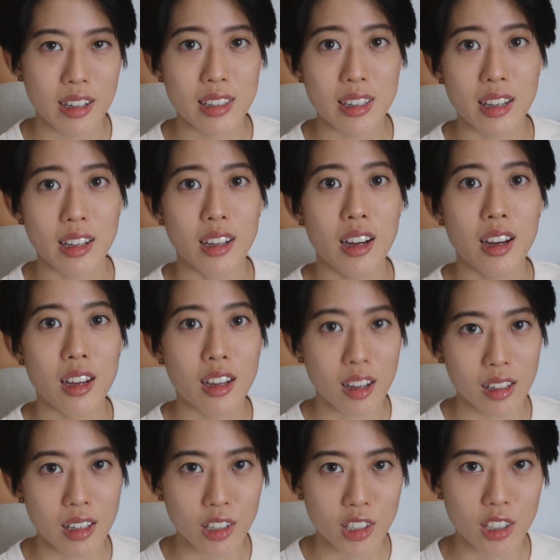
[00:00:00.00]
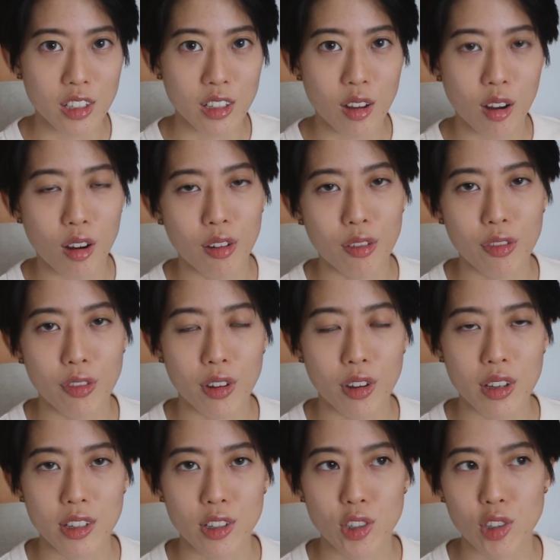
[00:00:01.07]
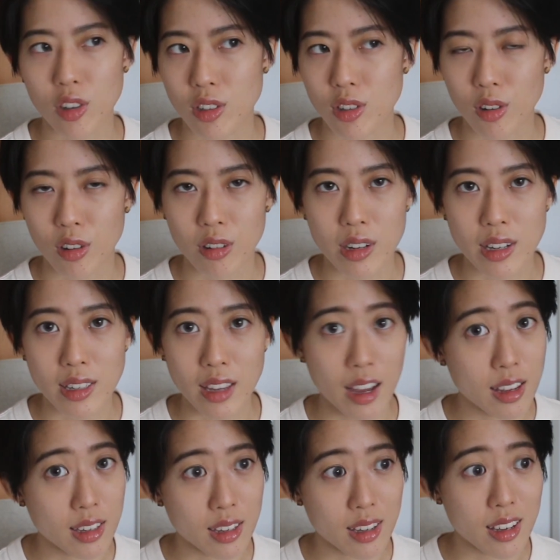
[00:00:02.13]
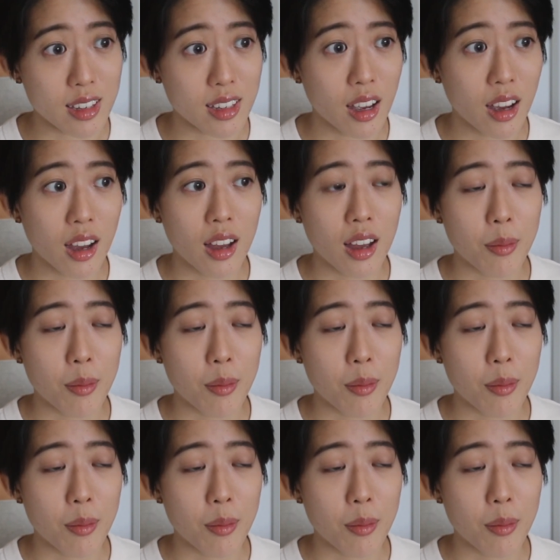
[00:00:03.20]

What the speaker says: It is a collection of short stories, essays,